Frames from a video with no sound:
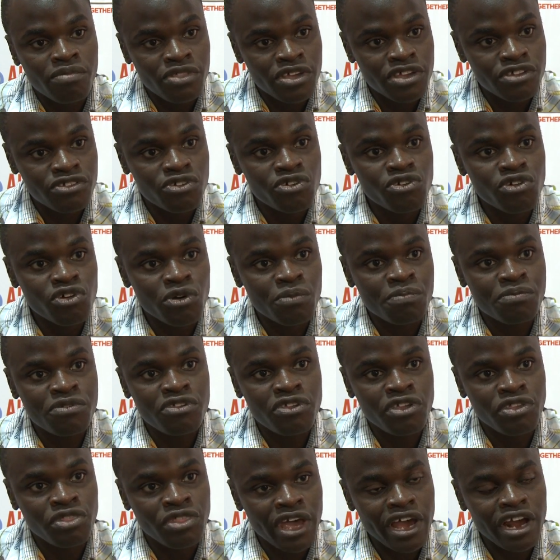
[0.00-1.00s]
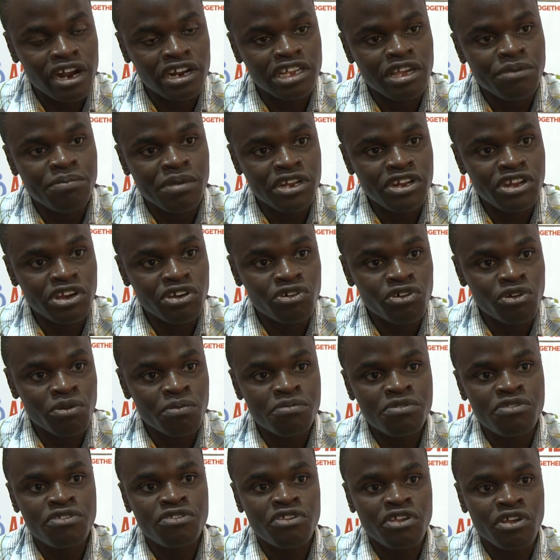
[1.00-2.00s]
these groups, the LGBT
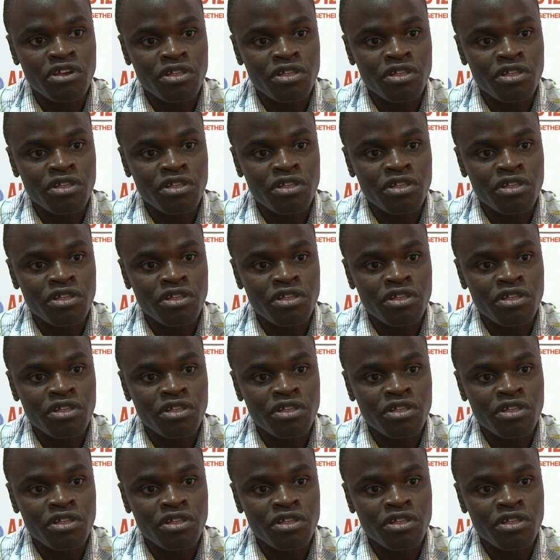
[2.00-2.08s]
groups,